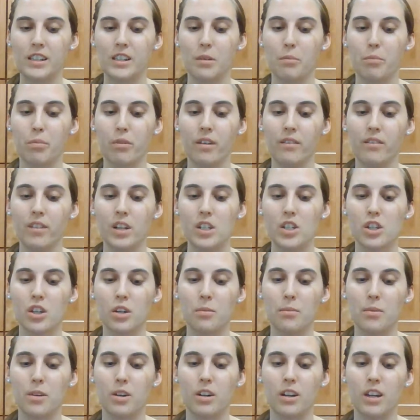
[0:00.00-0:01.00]
the privileged
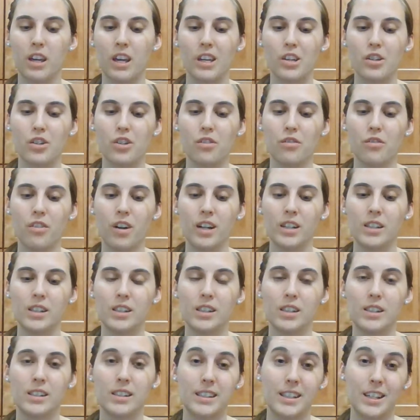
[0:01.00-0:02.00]
communication
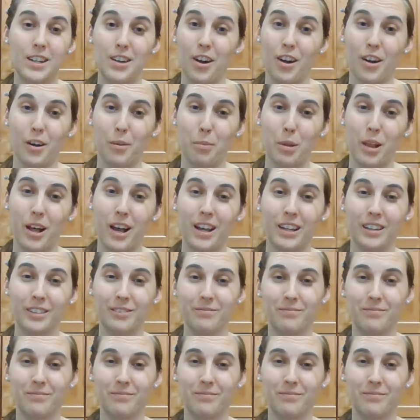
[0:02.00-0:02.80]
rights did not apply.